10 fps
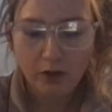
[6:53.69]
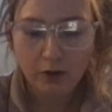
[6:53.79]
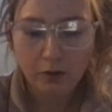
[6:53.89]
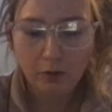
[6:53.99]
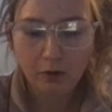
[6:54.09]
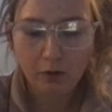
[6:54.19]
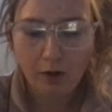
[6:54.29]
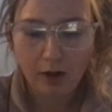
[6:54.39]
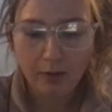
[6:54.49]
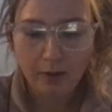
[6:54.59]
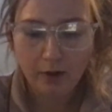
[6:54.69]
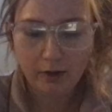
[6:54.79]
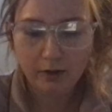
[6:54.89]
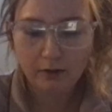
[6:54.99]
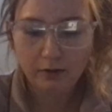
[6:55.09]
You will know all about
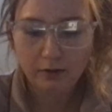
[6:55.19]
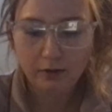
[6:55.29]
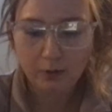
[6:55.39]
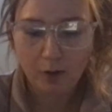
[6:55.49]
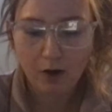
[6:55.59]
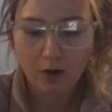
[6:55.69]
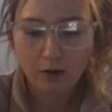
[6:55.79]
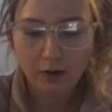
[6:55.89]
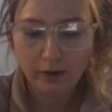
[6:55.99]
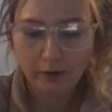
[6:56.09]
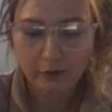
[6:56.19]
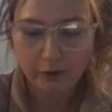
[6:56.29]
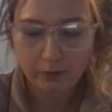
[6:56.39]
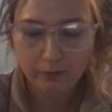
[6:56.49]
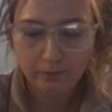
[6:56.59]
it tomorrow. Love, Dune."